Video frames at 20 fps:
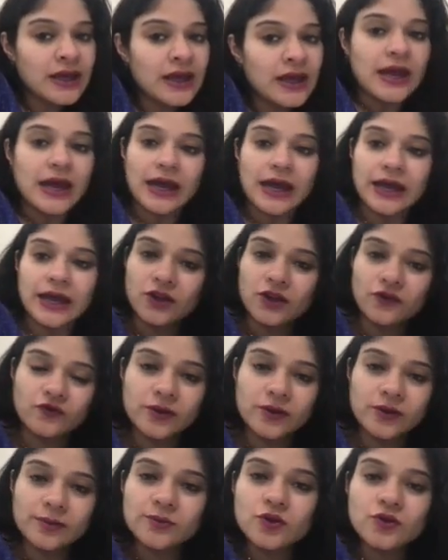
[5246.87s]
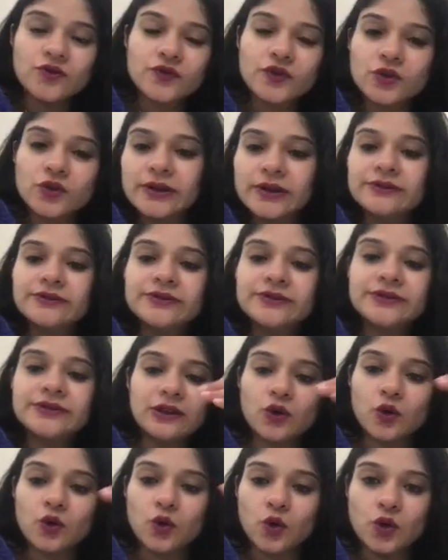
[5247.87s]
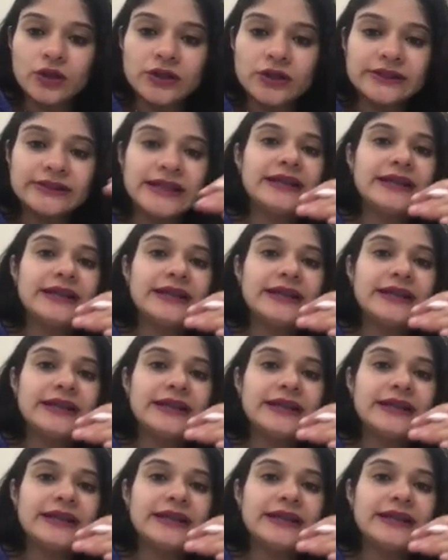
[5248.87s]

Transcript: and if we move towards zero, that